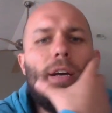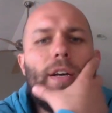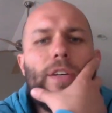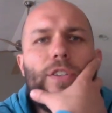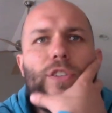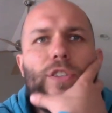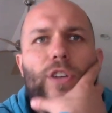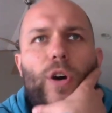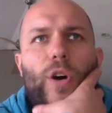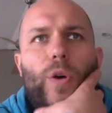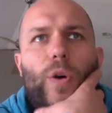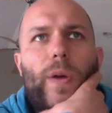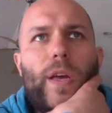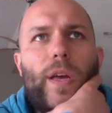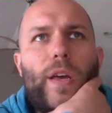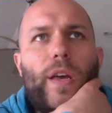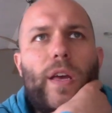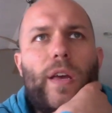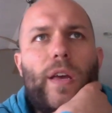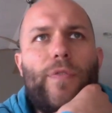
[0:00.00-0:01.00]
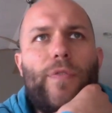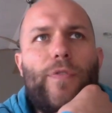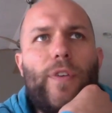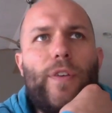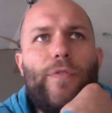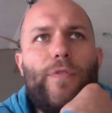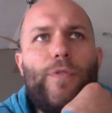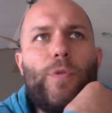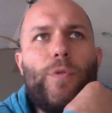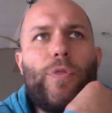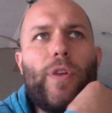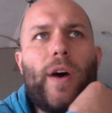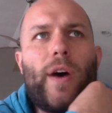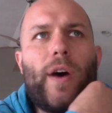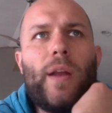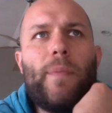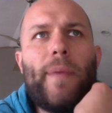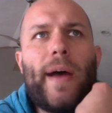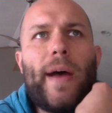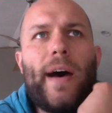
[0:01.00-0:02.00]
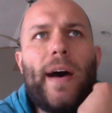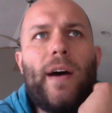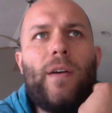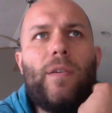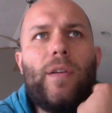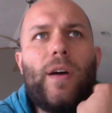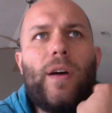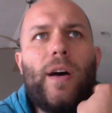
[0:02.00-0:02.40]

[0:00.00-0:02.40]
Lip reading: So if you thought about,